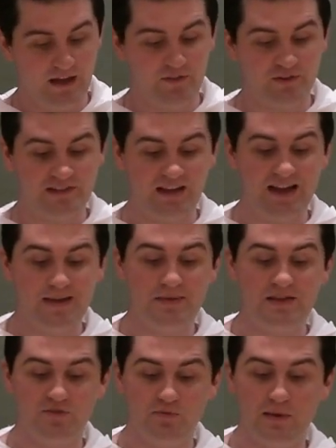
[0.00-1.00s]
At the time
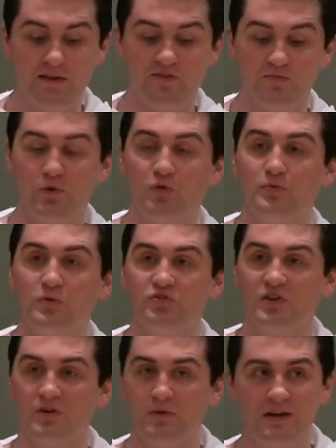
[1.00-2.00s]
he speaks, multiple
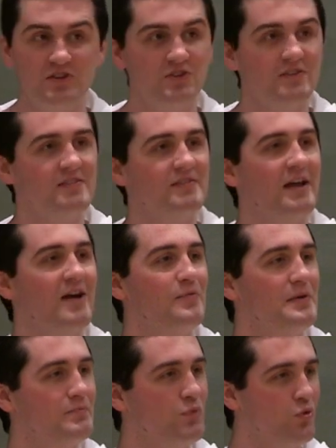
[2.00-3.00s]
generations have now
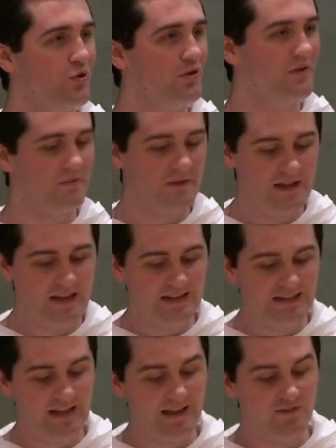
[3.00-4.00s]
been born
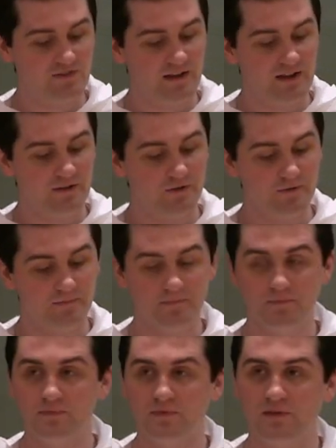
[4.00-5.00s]
into exile.
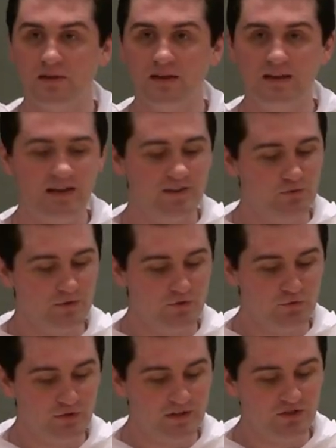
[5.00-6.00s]

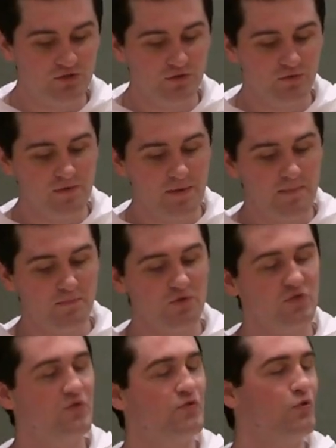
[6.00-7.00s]
Israel's tradition
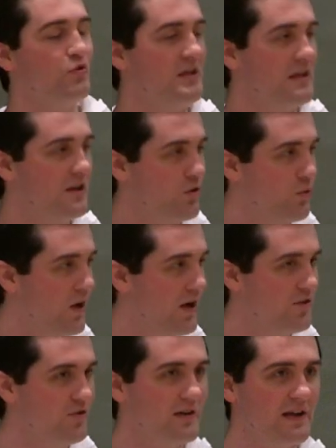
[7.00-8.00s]
remembers a 40-year
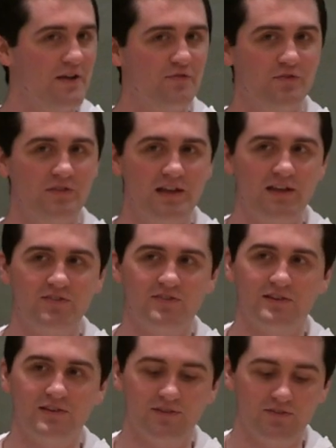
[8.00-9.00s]
wandering after the
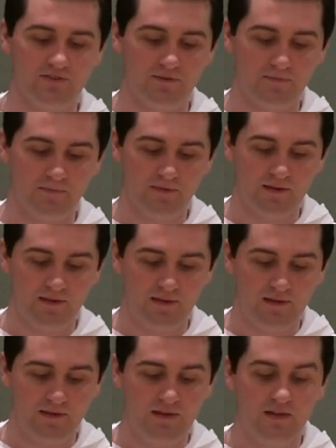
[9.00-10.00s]
Exodus.
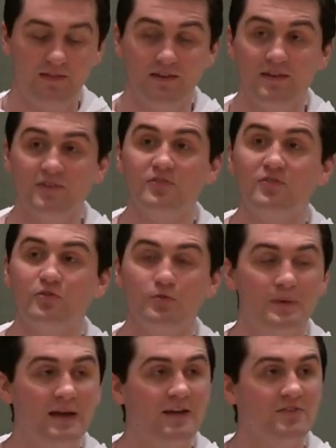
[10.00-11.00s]
This
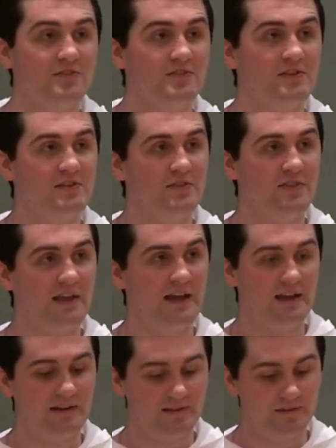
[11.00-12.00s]
surpasses even
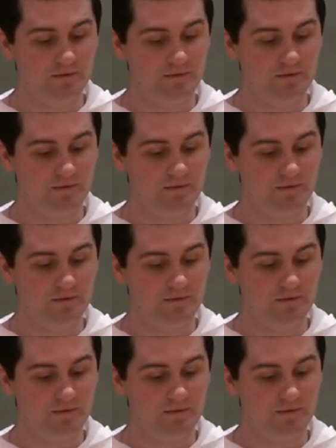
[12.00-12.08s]
that.